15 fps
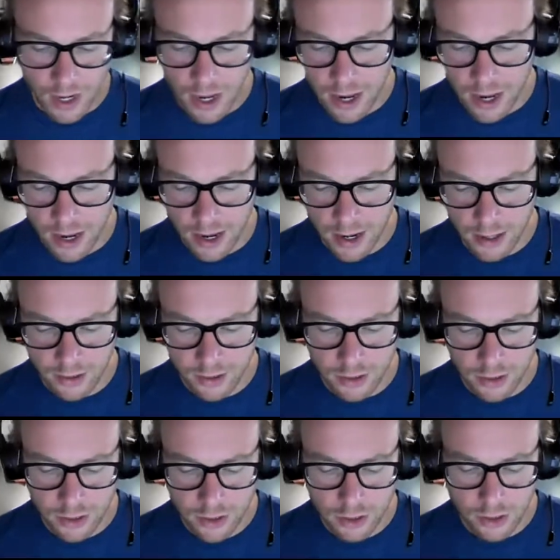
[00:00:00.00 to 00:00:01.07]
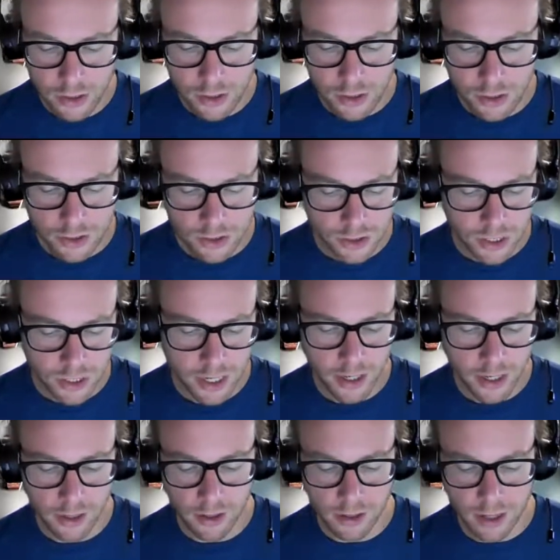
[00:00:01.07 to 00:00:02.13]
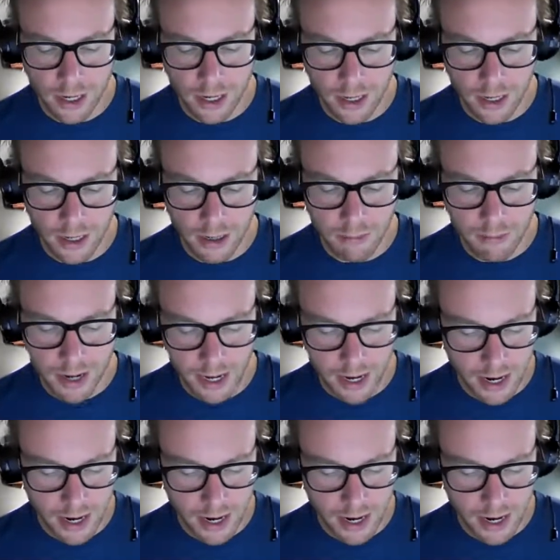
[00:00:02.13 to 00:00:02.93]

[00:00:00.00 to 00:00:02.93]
and share on my